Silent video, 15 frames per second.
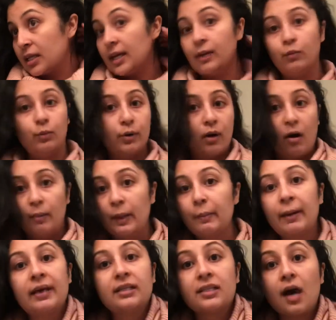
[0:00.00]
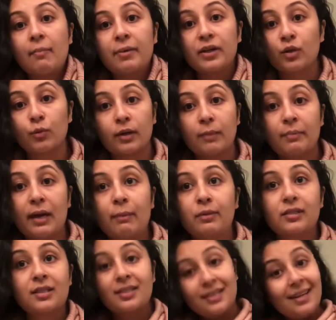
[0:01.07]
it would all be pinned up and you wouldn't be able
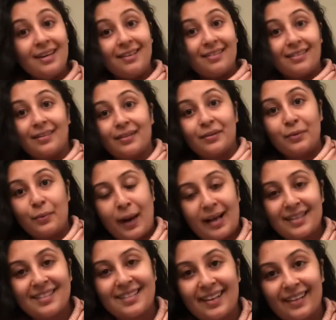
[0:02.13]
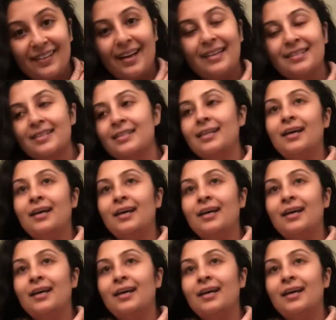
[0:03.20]
to see the rat's tail ends.